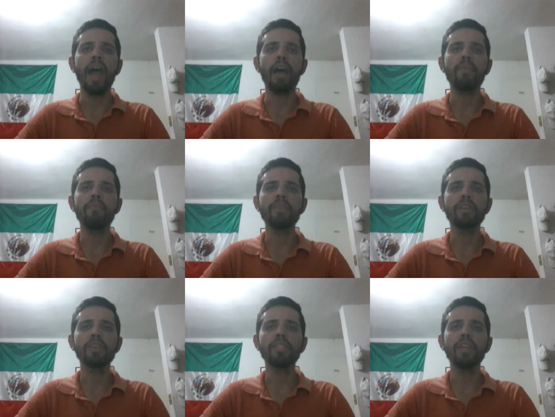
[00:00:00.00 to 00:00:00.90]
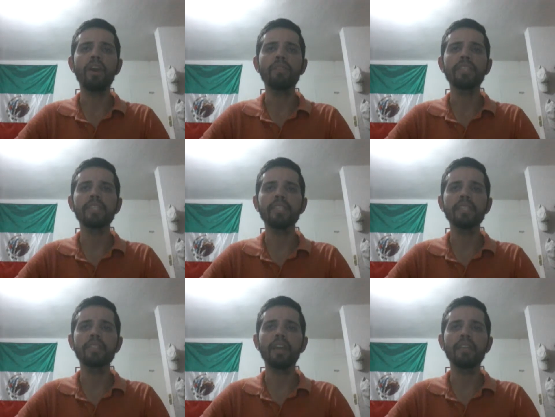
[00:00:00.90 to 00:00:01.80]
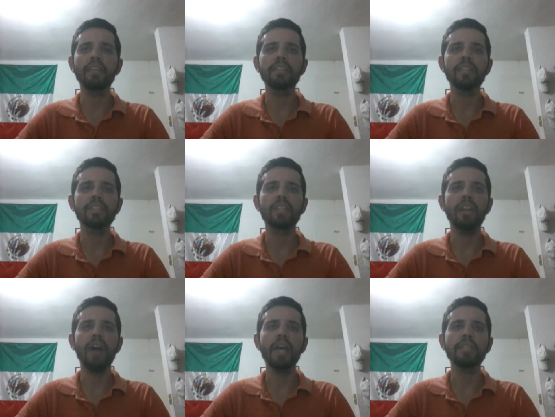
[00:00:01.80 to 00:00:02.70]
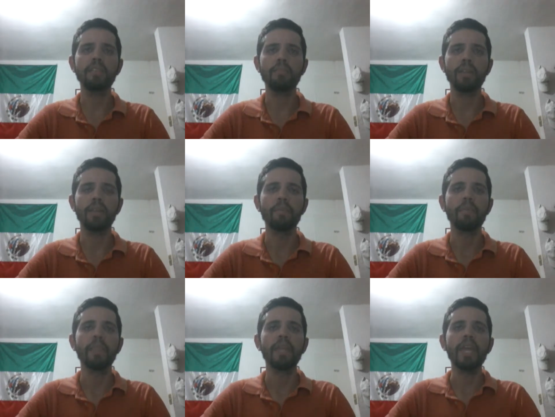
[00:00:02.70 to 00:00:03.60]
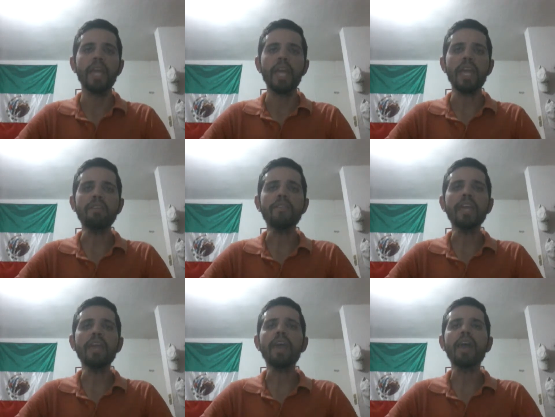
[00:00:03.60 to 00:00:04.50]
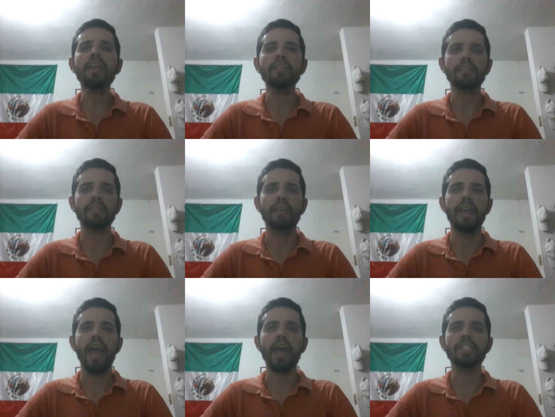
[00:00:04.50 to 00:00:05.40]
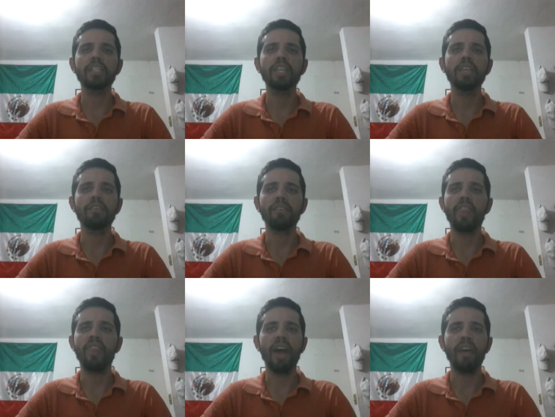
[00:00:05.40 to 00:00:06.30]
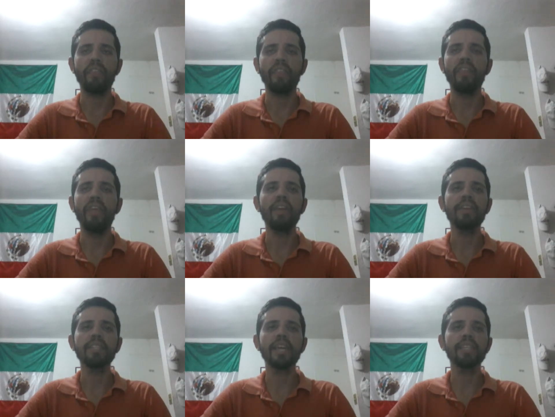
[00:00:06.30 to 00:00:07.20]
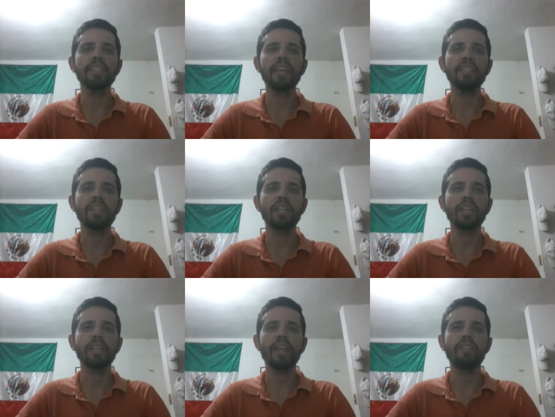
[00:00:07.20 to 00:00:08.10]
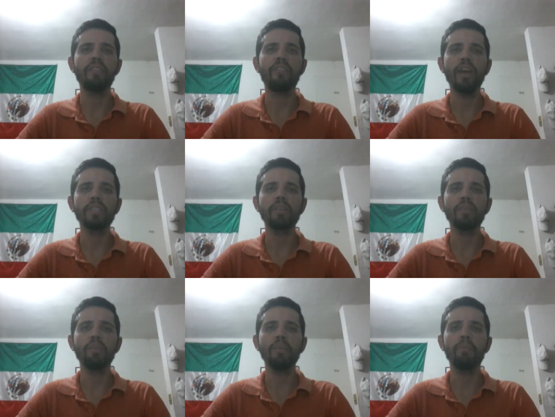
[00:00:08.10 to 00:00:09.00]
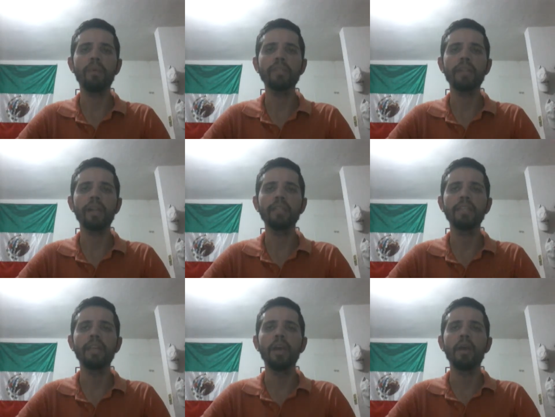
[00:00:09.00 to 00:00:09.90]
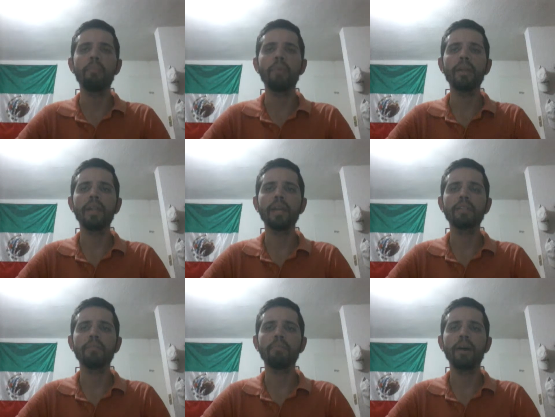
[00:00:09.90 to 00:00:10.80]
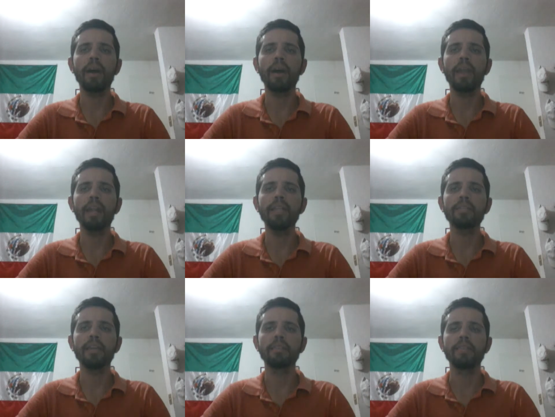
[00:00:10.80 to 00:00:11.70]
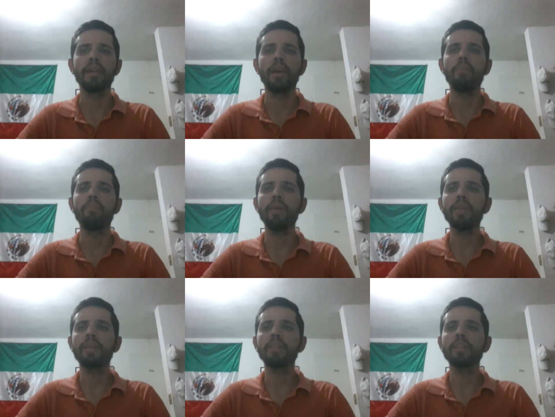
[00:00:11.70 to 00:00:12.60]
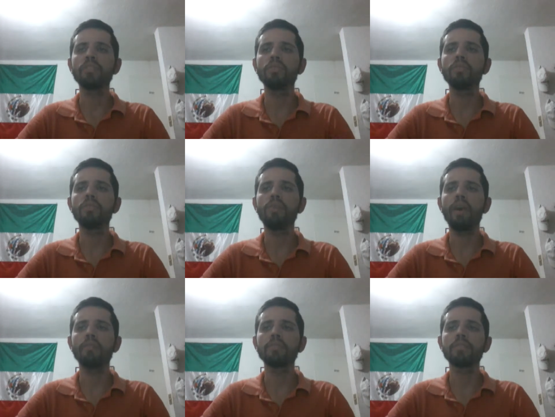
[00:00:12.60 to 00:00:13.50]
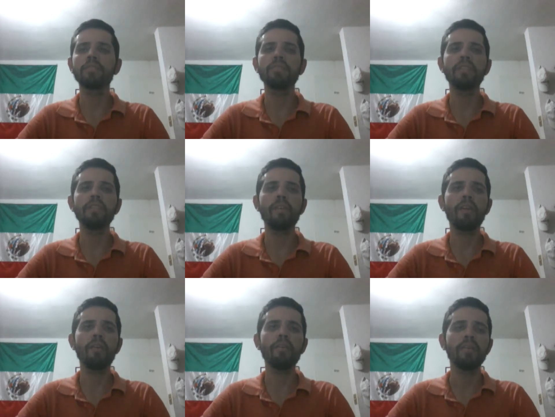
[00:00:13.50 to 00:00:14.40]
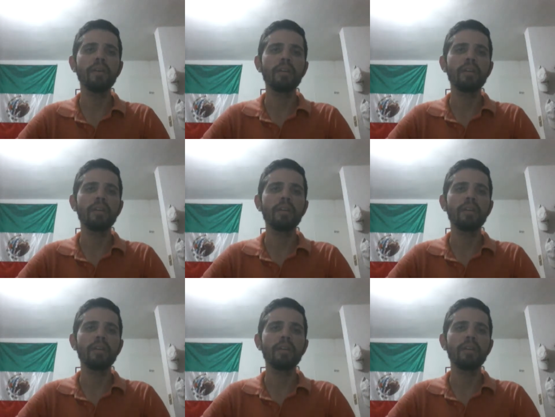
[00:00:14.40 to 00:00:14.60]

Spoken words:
a majority of seats in the National Assembly. If he cannot achieve that, there is a danger that France will be politically paralyzed, making the two-round general